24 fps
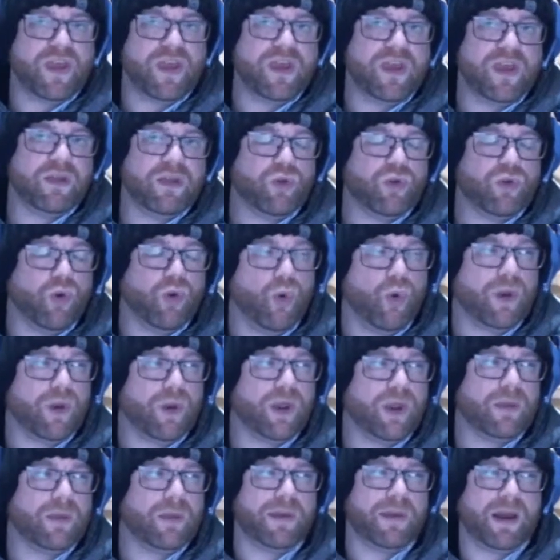They're
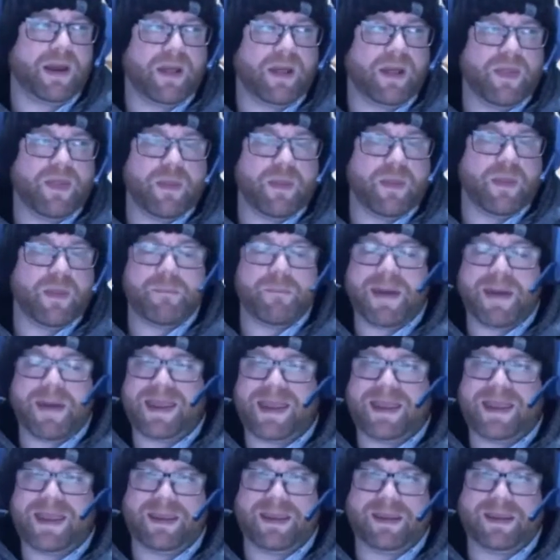talking about it. They're
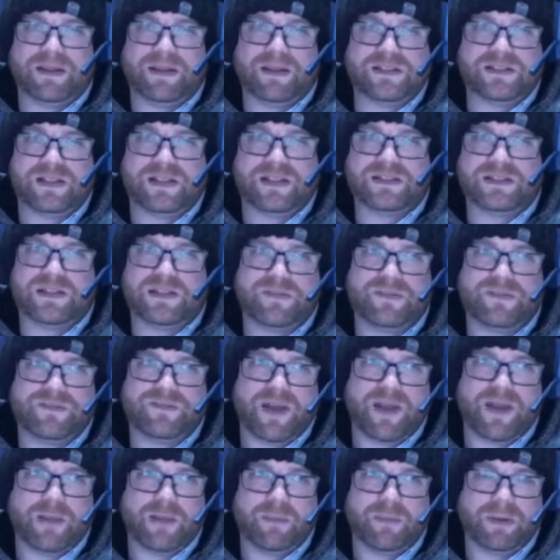making it. So it's in
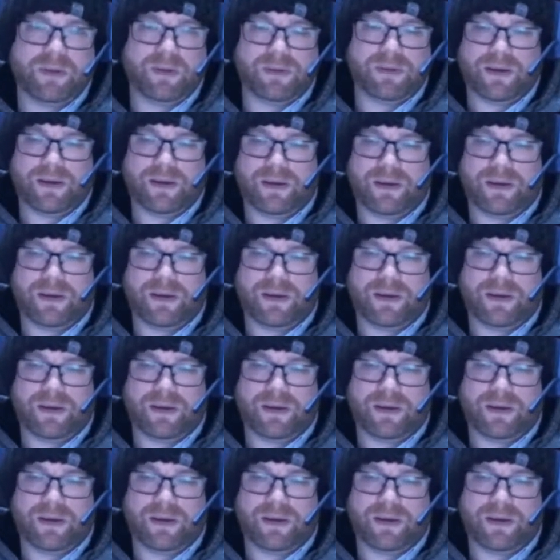development.